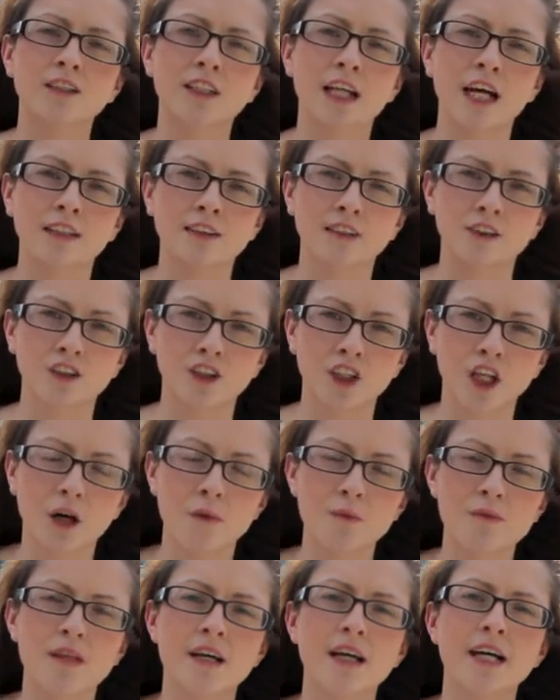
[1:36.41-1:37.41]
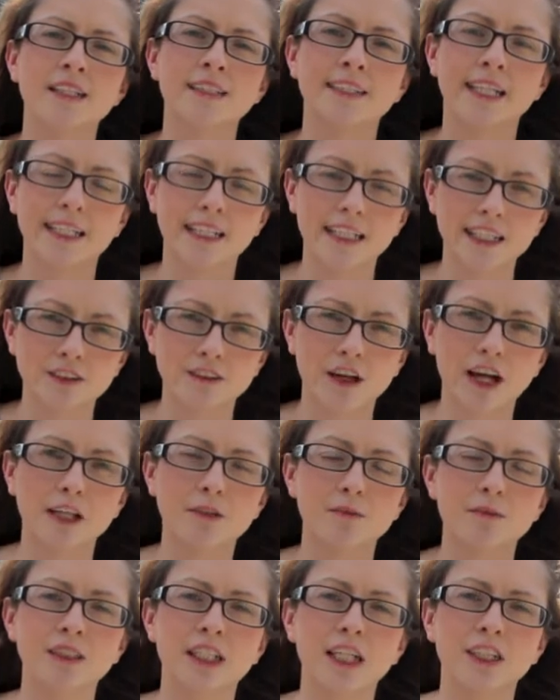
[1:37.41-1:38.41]
that on jobs take these
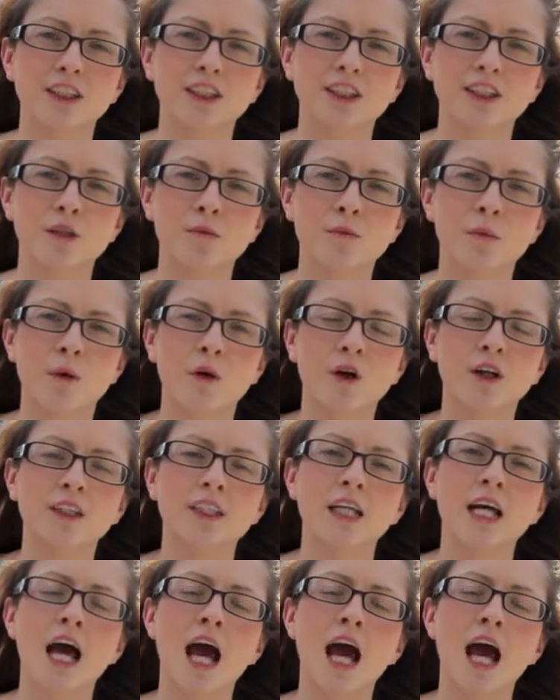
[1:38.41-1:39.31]
recommendations on board